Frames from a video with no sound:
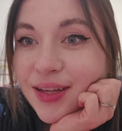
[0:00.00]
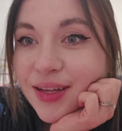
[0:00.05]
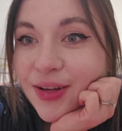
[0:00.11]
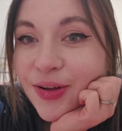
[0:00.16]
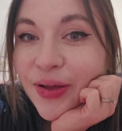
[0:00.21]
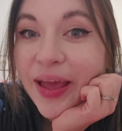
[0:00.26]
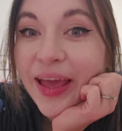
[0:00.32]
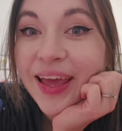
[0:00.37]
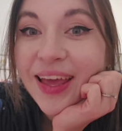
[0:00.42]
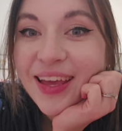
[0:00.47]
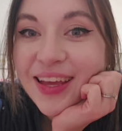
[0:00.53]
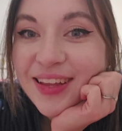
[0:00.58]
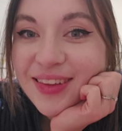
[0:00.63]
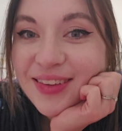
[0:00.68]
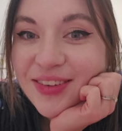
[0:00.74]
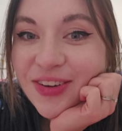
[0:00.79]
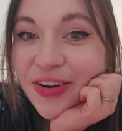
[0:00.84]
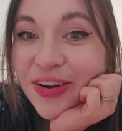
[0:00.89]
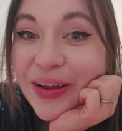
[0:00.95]
Okay,
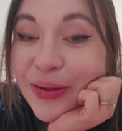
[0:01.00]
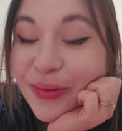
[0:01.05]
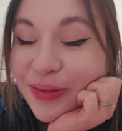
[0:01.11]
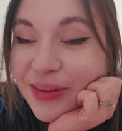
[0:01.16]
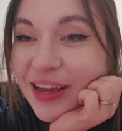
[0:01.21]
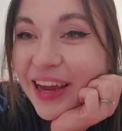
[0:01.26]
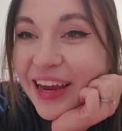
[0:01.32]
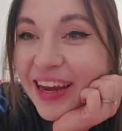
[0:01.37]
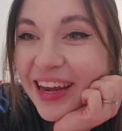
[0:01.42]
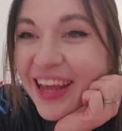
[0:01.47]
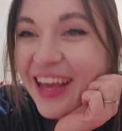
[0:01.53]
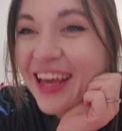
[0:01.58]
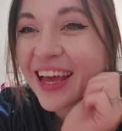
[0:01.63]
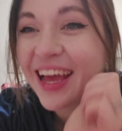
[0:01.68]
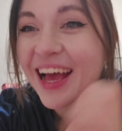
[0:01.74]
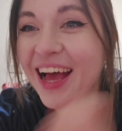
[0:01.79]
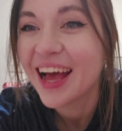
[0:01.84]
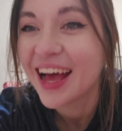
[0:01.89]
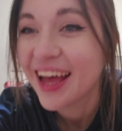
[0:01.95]
it's dark outside.
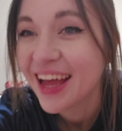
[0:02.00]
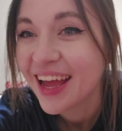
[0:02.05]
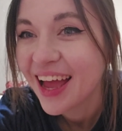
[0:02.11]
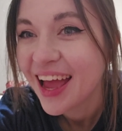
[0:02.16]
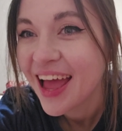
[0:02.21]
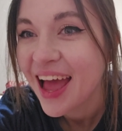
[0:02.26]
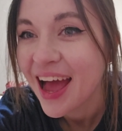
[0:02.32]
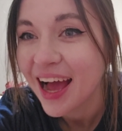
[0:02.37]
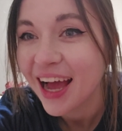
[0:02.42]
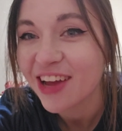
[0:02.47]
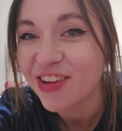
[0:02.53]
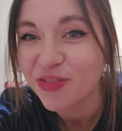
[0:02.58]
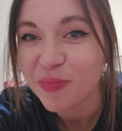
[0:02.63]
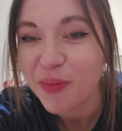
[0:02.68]
I've